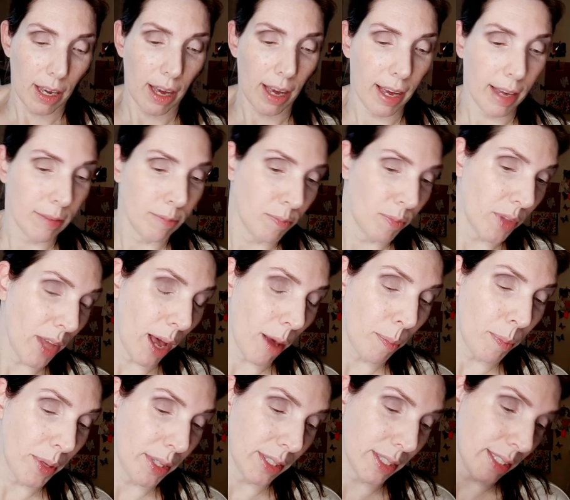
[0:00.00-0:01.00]
I've
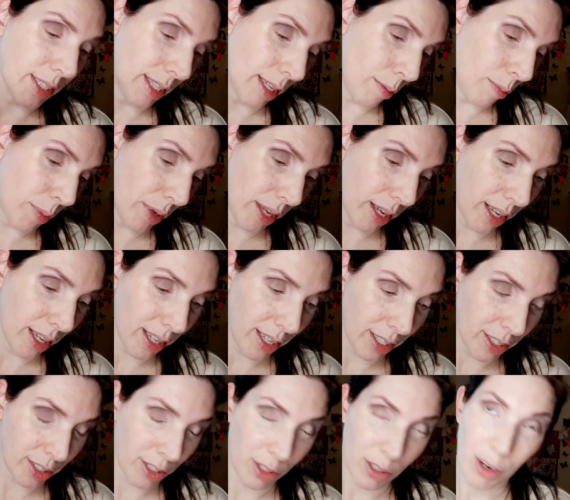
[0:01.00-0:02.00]
not been sleeping
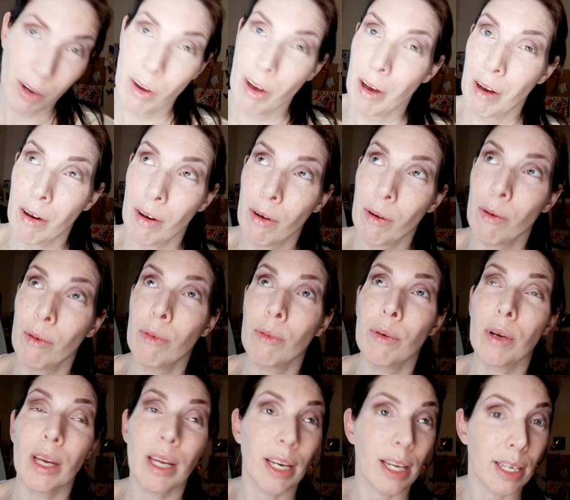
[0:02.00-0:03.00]
because you know
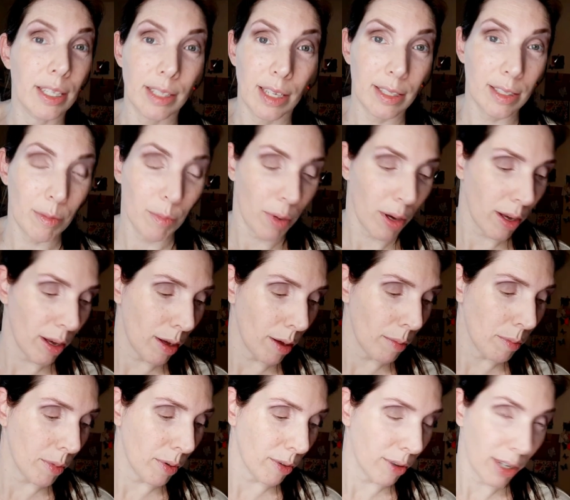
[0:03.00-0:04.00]
how it is as a
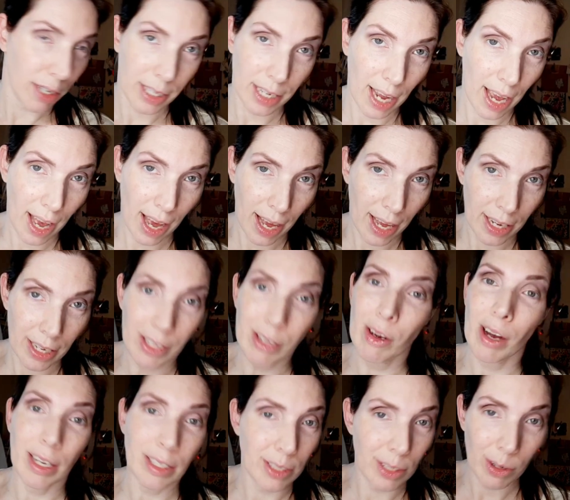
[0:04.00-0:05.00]
mom or a dad. You
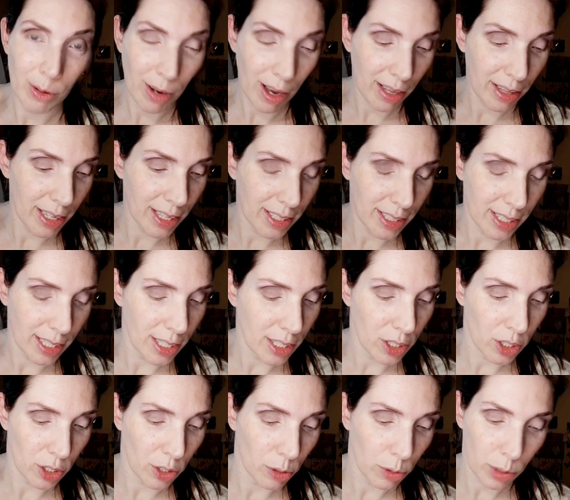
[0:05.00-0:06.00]
guys know how this
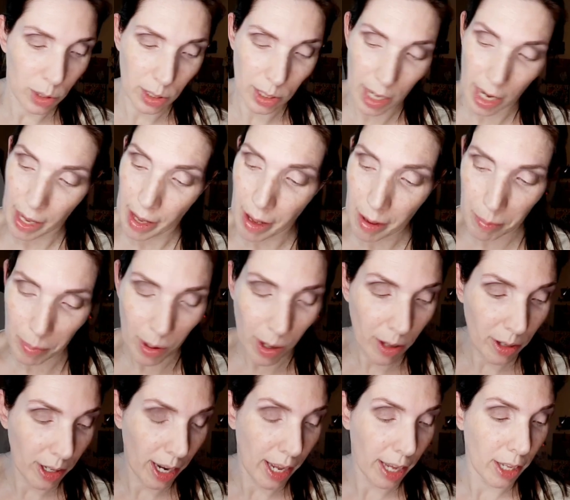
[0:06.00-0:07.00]
is. You stay up
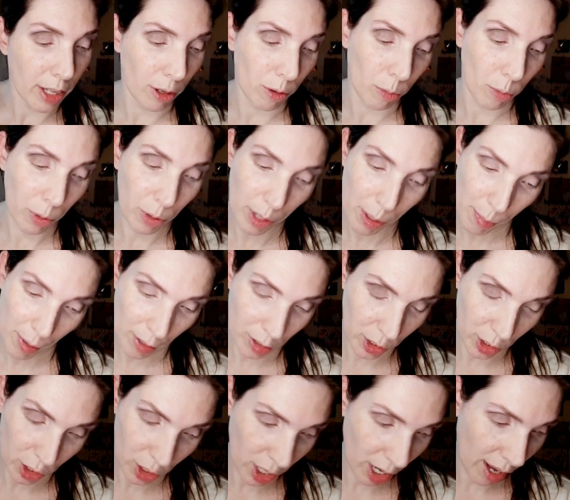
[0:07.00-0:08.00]
all night, you worry
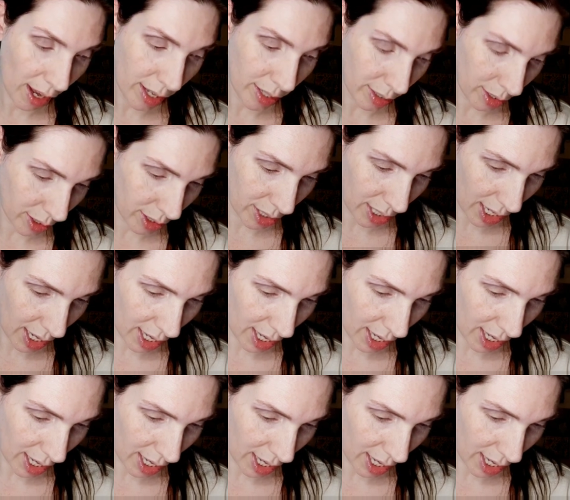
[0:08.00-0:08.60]
about your child.